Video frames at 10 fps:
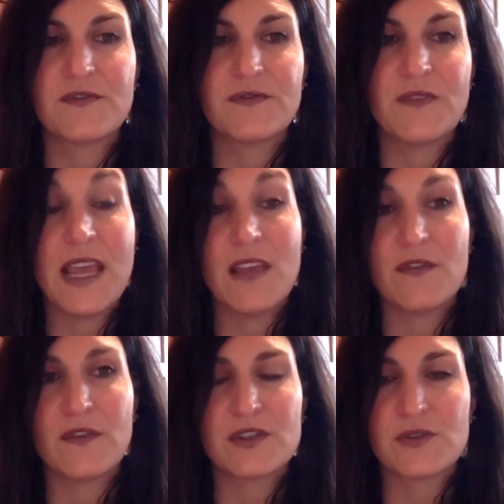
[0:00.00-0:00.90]
A,
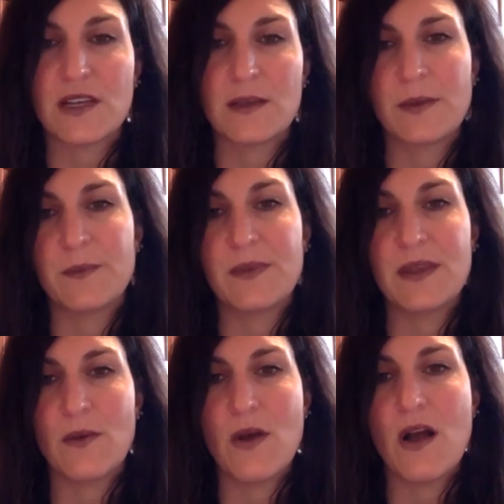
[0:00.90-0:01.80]
frustrating, but B,
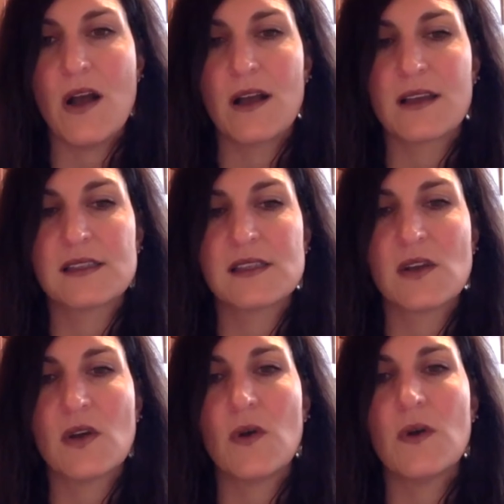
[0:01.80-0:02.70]
wrong.
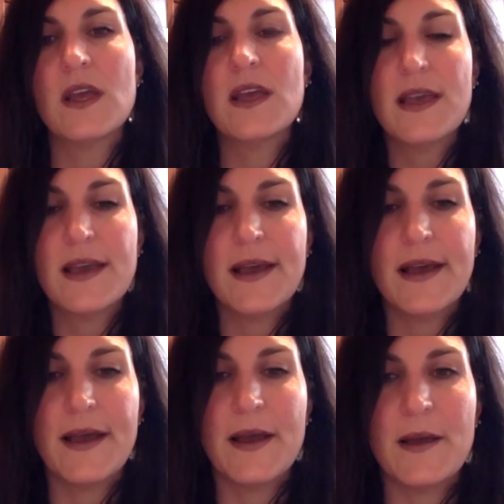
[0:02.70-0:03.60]
So
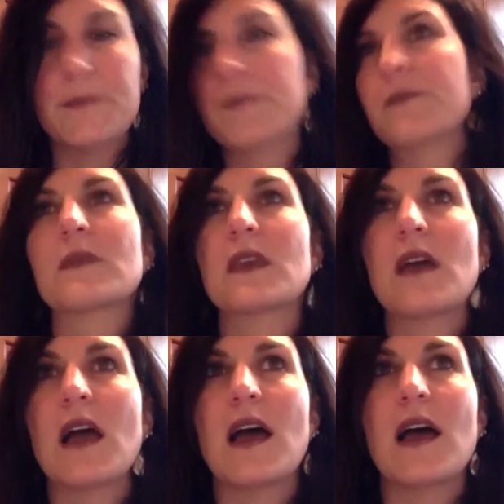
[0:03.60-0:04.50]

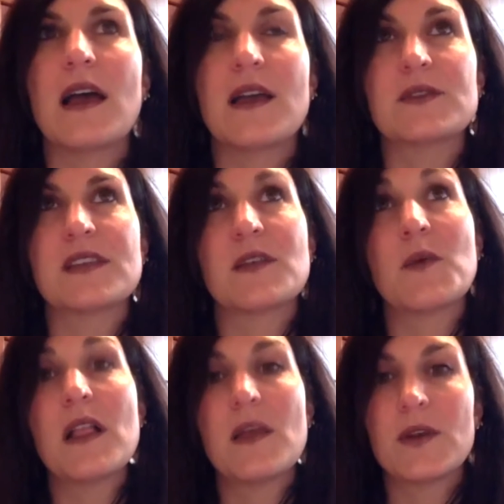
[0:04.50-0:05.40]
I was like,
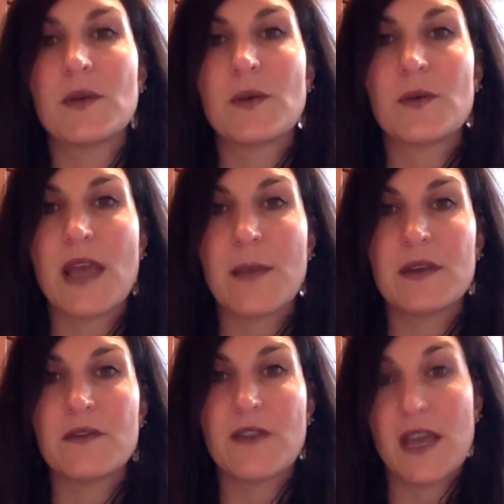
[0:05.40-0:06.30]
well, I wonder what would happen
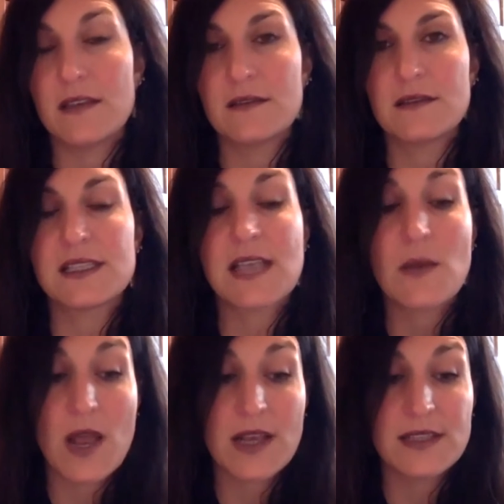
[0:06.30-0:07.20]
because I
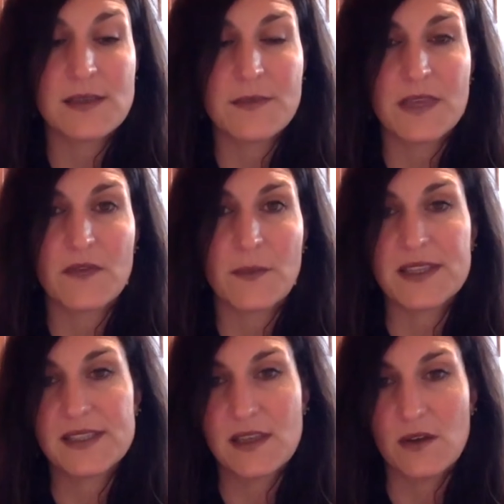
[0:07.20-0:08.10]
wanted something for
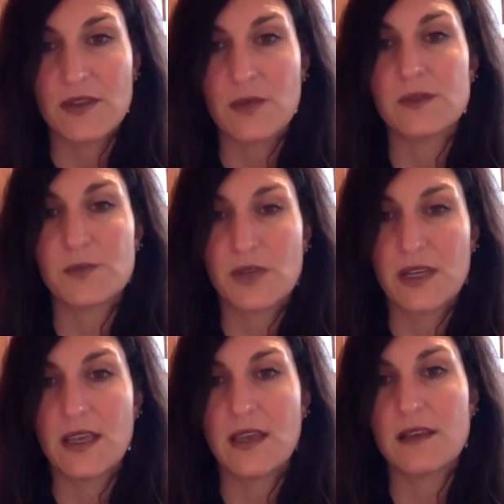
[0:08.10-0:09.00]
myself that was
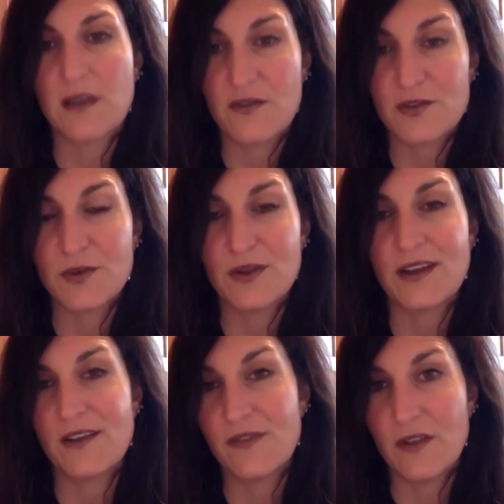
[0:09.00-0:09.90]
pretty and comfortable and
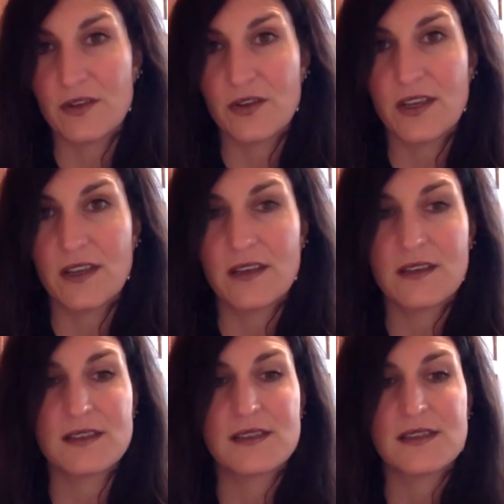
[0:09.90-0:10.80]
I felt good in,
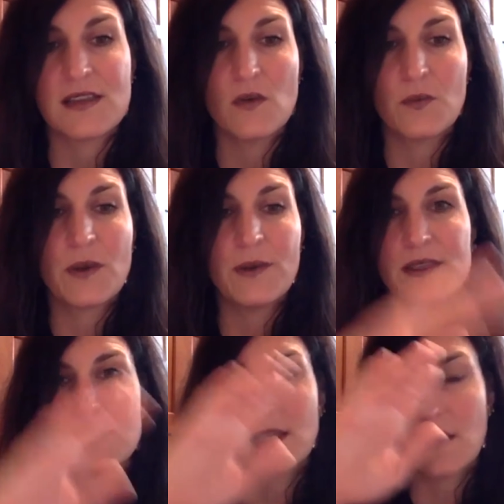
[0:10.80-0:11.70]
because it's that whole premise.
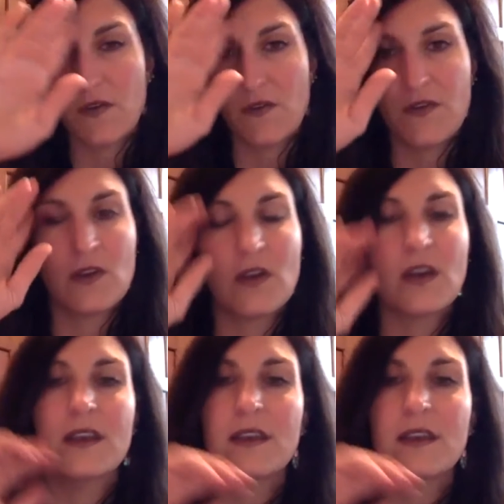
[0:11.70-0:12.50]
Like, if you feel good,